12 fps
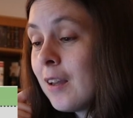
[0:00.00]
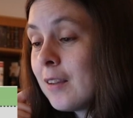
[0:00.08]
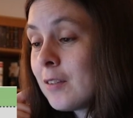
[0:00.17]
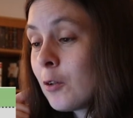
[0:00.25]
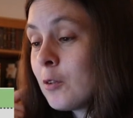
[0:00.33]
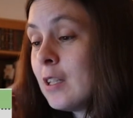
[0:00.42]

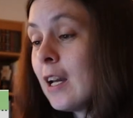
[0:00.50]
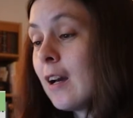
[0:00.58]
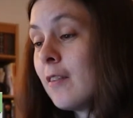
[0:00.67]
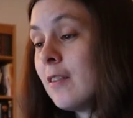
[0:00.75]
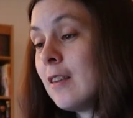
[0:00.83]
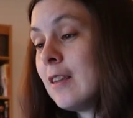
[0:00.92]
So
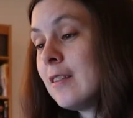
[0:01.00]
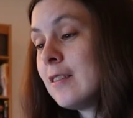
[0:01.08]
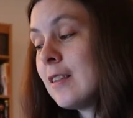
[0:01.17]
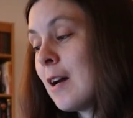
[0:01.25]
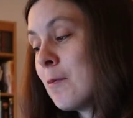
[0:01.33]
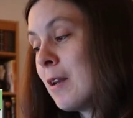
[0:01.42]
yeah,
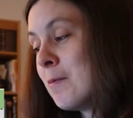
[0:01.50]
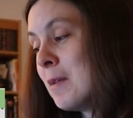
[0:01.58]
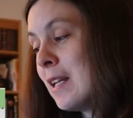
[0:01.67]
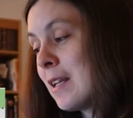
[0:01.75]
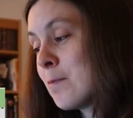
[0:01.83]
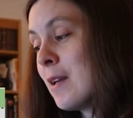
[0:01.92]
this, I
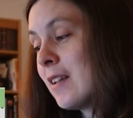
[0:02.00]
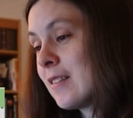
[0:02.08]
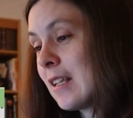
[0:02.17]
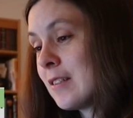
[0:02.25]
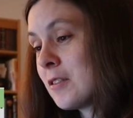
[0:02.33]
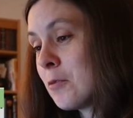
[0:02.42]
mean, it makes
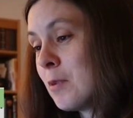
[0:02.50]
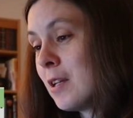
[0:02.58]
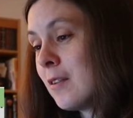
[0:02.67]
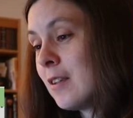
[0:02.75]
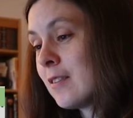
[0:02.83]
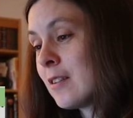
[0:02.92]
sense to
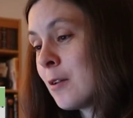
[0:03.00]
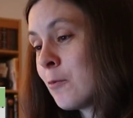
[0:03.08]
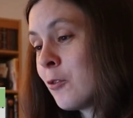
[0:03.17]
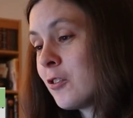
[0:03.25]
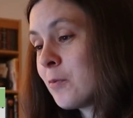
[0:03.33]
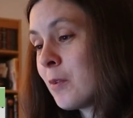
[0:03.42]
me, these
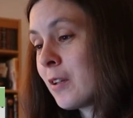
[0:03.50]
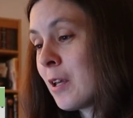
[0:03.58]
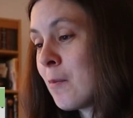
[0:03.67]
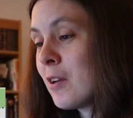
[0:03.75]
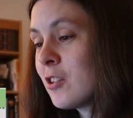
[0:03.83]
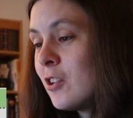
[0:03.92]
numbers, but
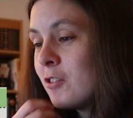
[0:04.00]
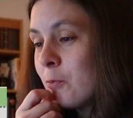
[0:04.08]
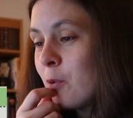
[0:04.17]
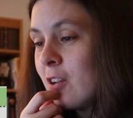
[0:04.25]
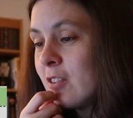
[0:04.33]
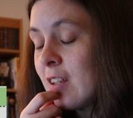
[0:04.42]
I'm actually
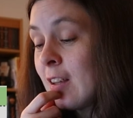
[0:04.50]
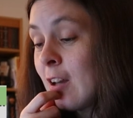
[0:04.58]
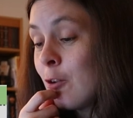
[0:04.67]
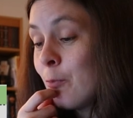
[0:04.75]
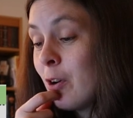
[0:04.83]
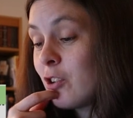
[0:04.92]
surprised at
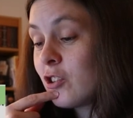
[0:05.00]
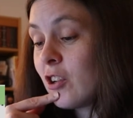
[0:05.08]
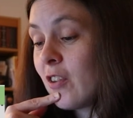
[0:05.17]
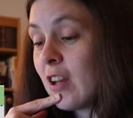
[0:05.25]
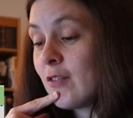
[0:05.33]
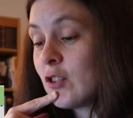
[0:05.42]
how much
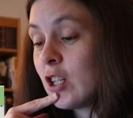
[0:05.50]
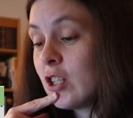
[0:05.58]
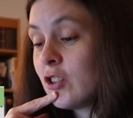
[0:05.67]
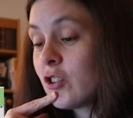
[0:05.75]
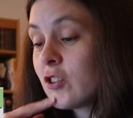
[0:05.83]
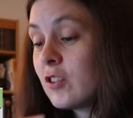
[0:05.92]
they have
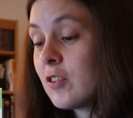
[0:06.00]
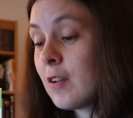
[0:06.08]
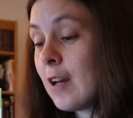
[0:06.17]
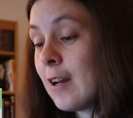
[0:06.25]
changed.